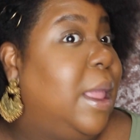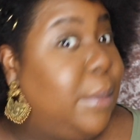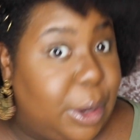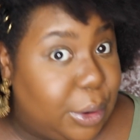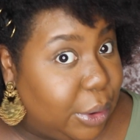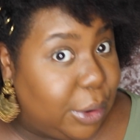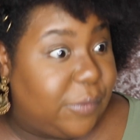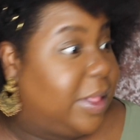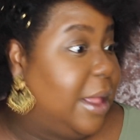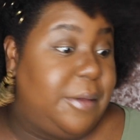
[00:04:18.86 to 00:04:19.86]
I'm a little
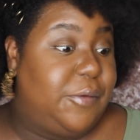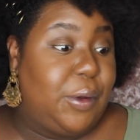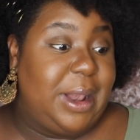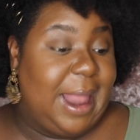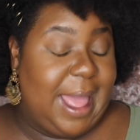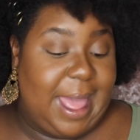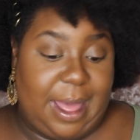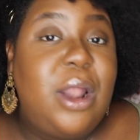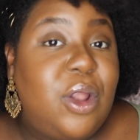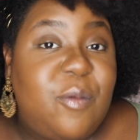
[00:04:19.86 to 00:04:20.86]
nervous, I ain't gonna lie.
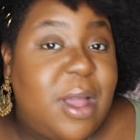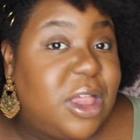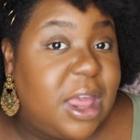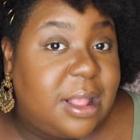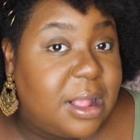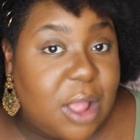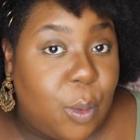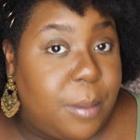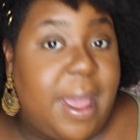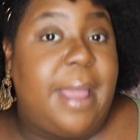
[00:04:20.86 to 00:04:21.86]
I don't know if my cheeks is
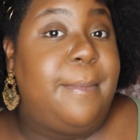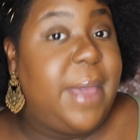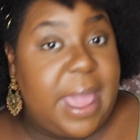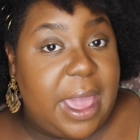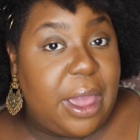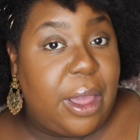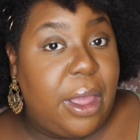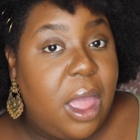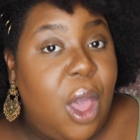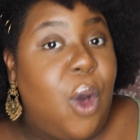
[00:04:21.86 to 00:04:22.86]
gonna remain
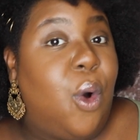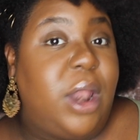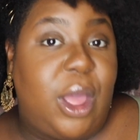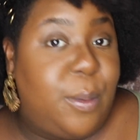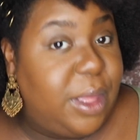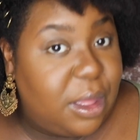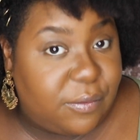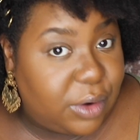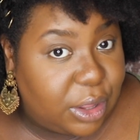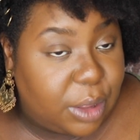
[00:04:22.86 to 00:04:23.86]
bare or they're gonna be
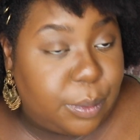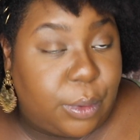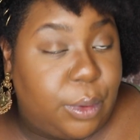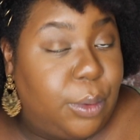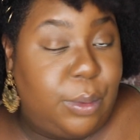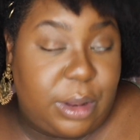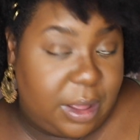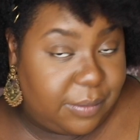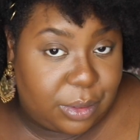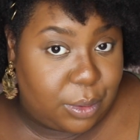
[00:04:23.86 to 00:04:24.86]
covered up or
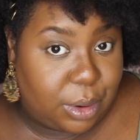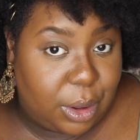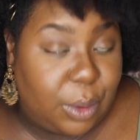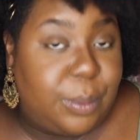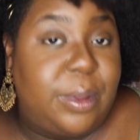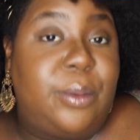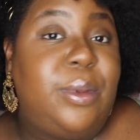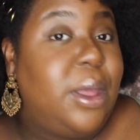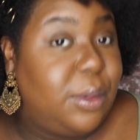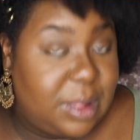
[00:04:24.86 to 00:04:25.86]
whatever's going on, but
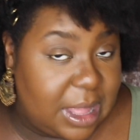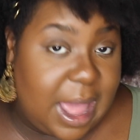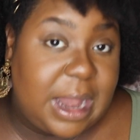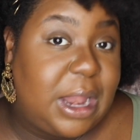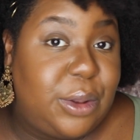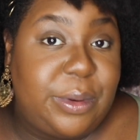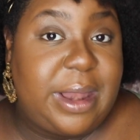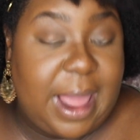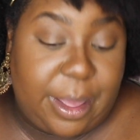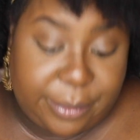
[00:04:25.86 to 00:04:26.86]
we're gonna see how they do
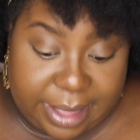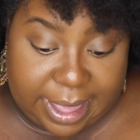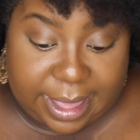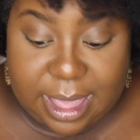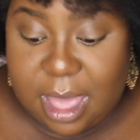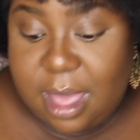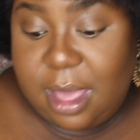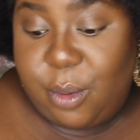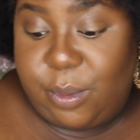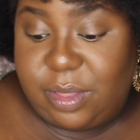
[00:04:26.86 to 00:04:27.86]
today, okay?
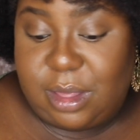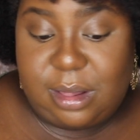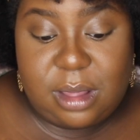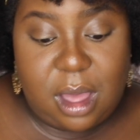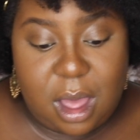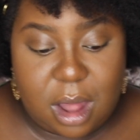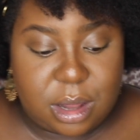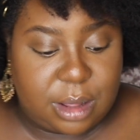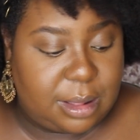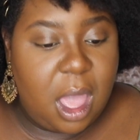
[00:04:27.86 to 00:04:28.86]
With these
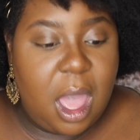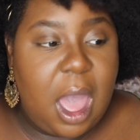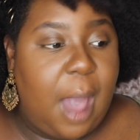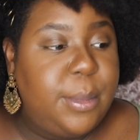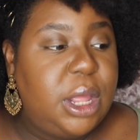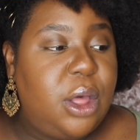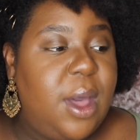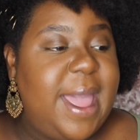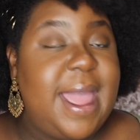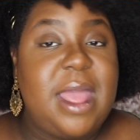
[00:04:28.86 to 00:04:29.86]
colors. I'm gonna go
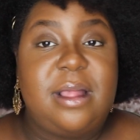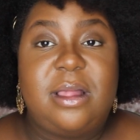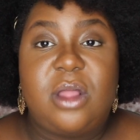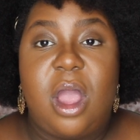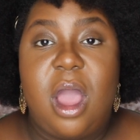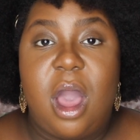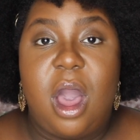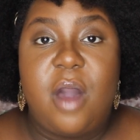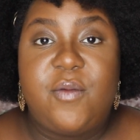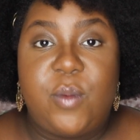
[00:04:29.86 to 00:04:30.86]
ahead and start
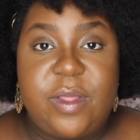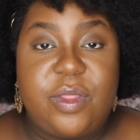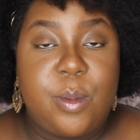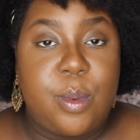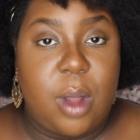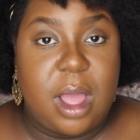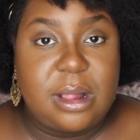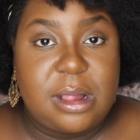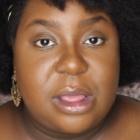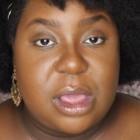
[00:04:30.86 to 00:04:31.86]
off with the
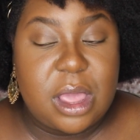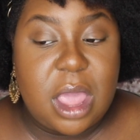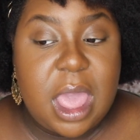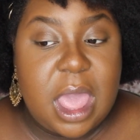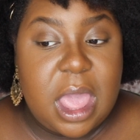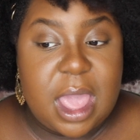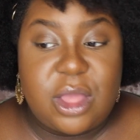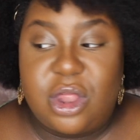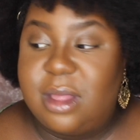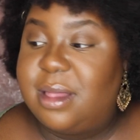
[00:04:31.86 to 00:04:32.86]
bronzer
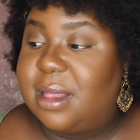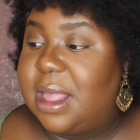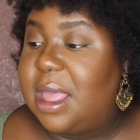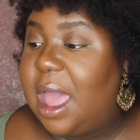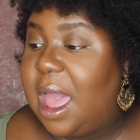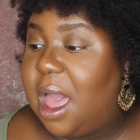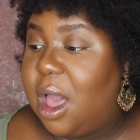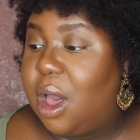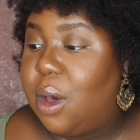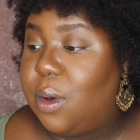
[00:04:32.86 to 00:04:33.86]
and just see
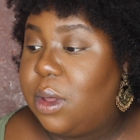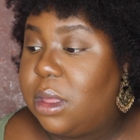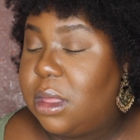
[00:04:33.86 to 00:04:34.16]
how